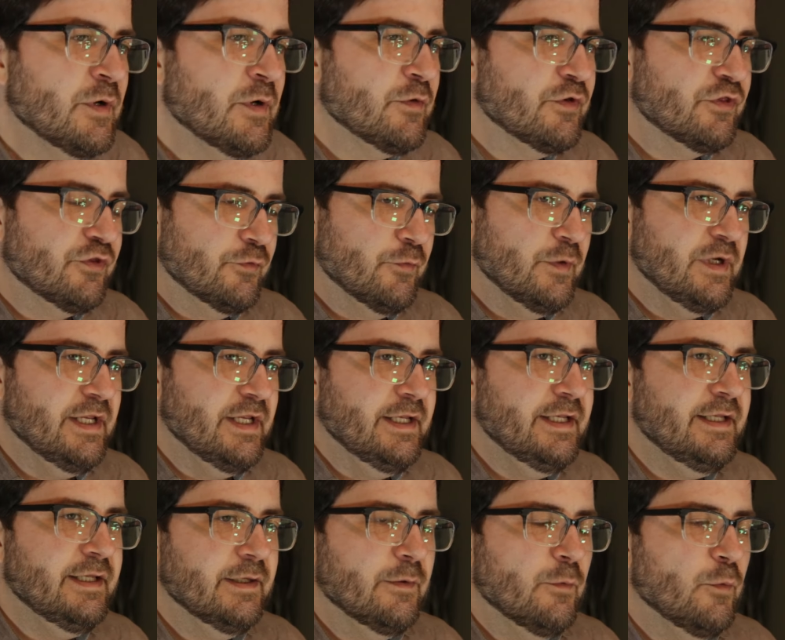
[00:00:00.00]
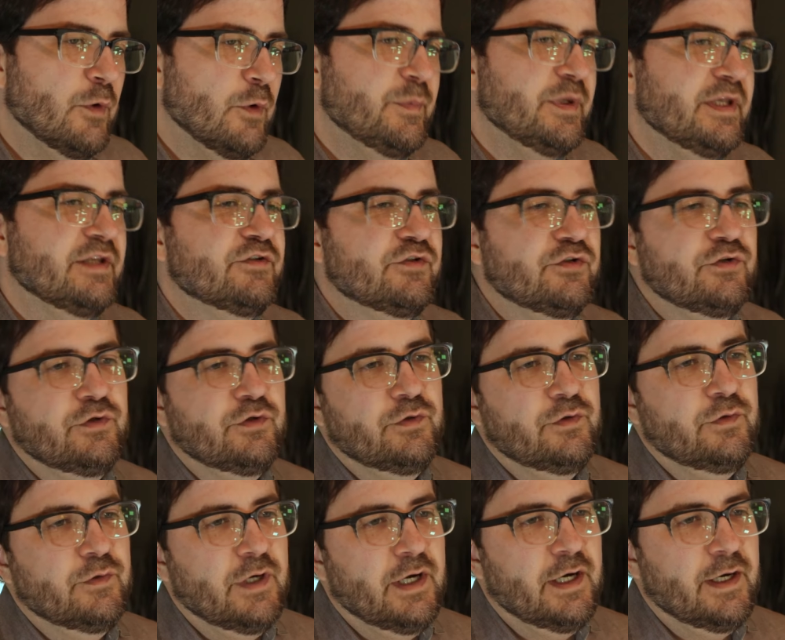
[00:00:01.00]
number three would be
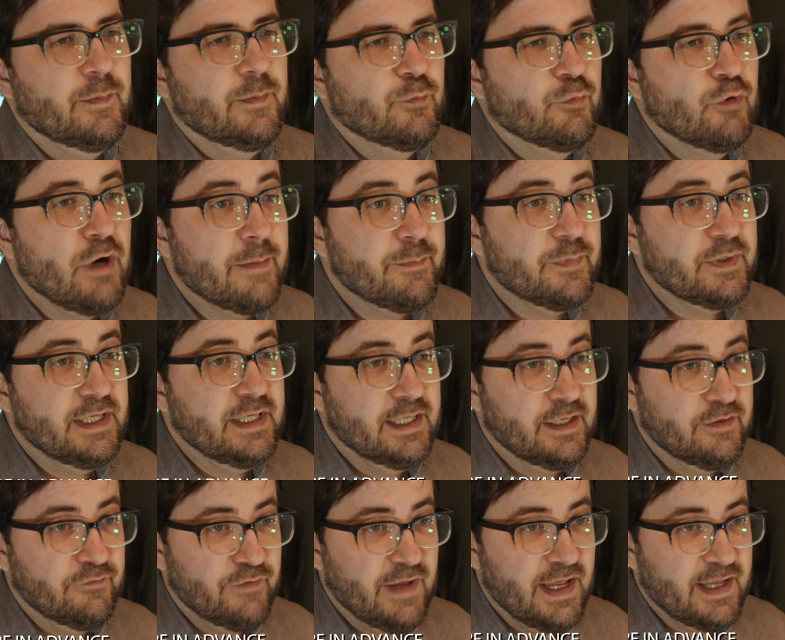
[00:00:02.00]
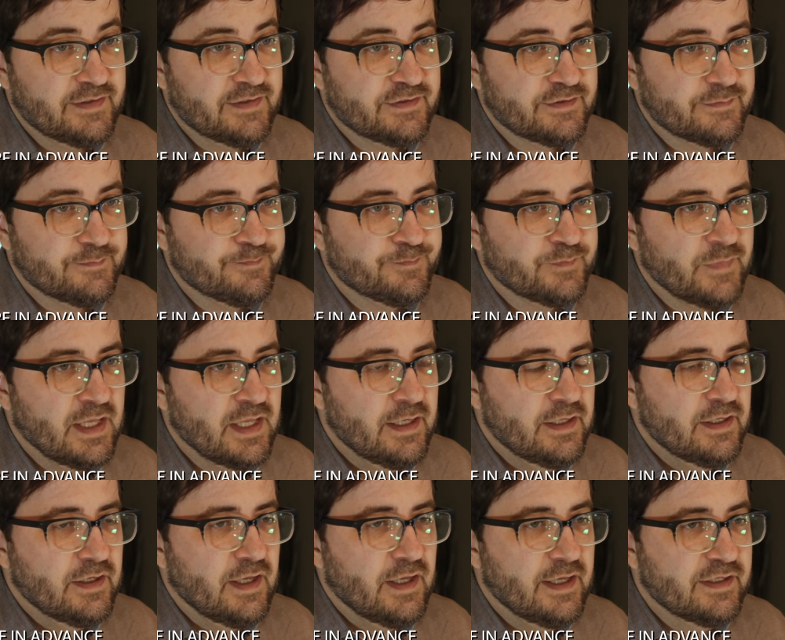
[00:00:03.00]
to prep in advance
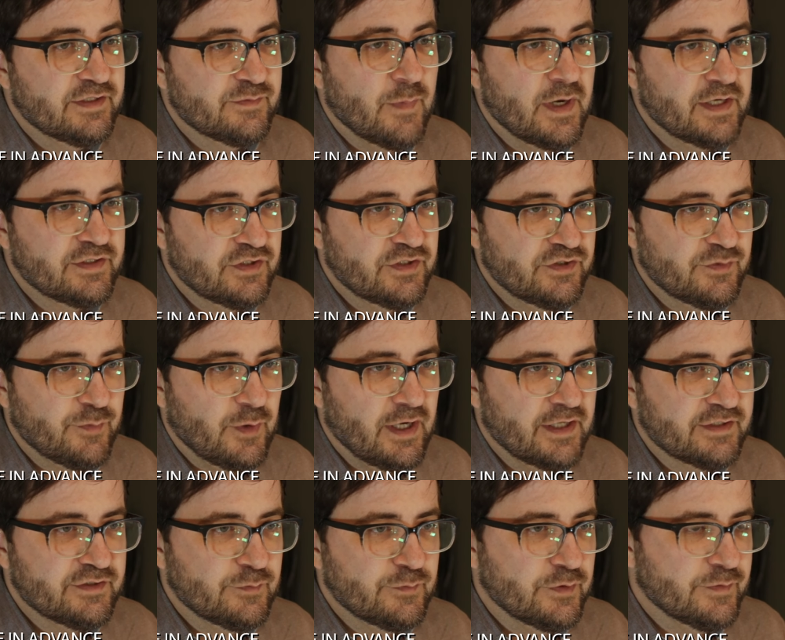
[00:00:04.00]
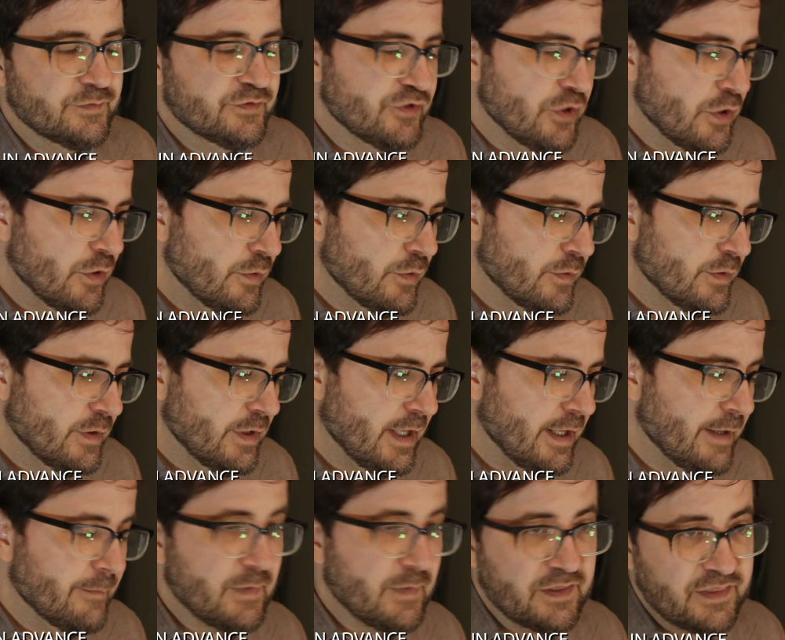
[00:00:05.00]
as much as possible. So
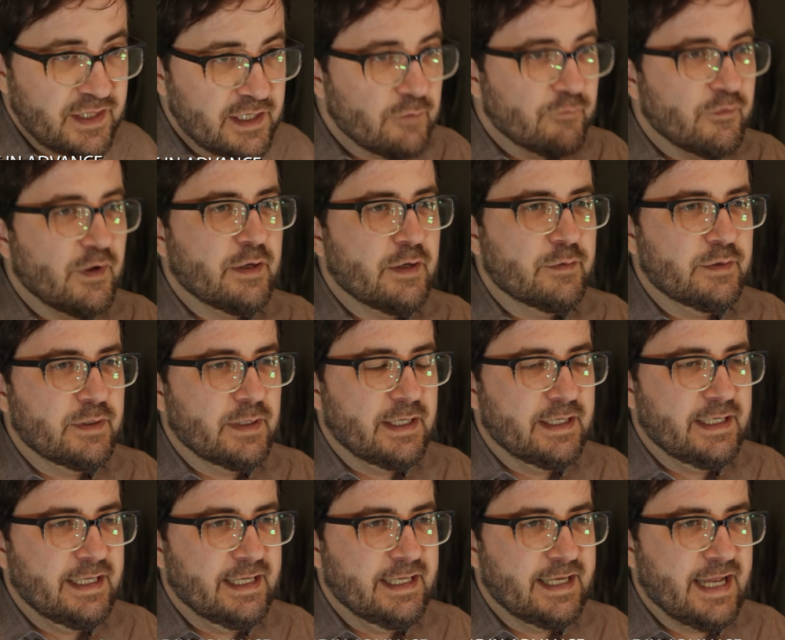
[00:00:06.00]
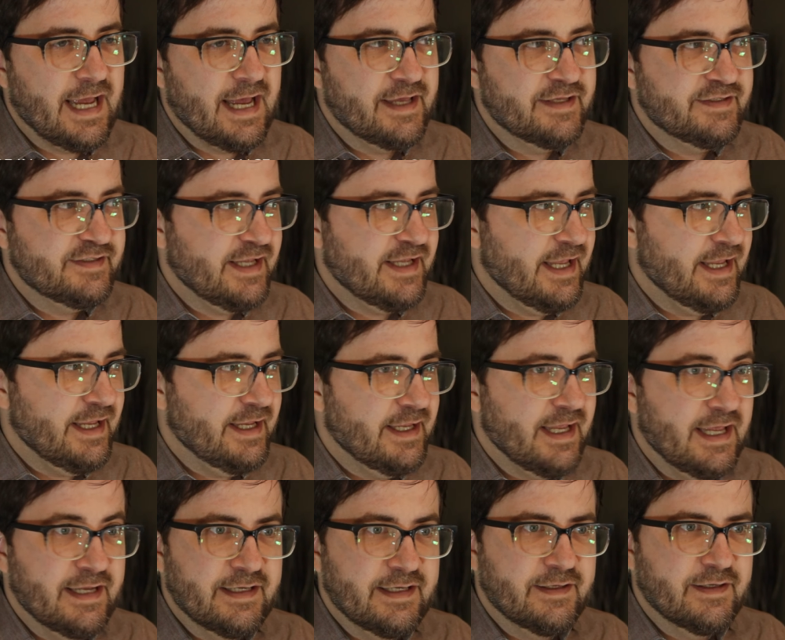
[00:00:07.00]
I think about it as
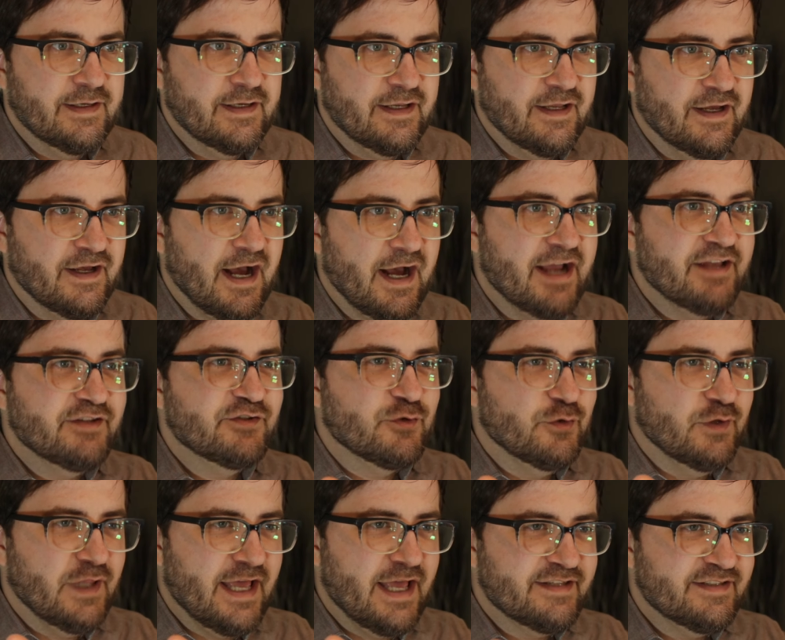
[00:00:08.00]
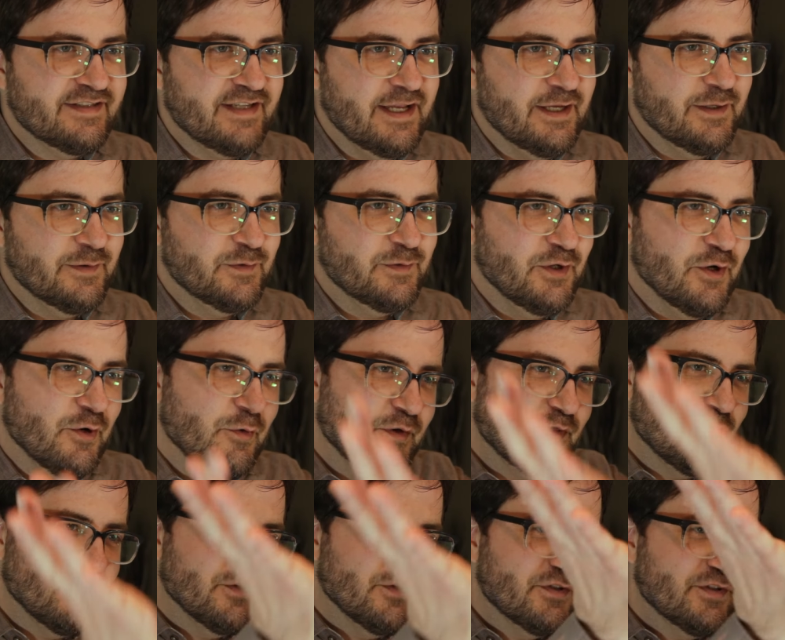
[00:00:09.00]
a high school essay, you know, with
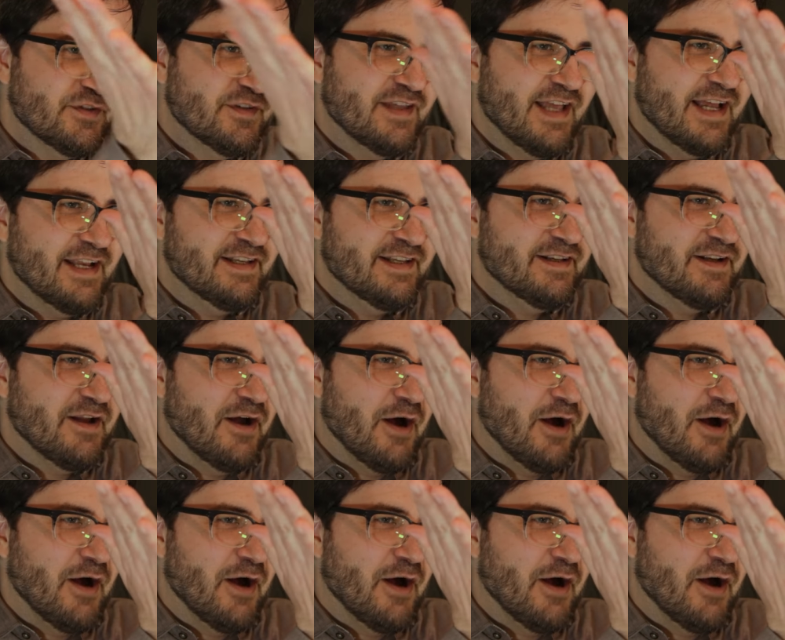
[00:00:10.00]
those that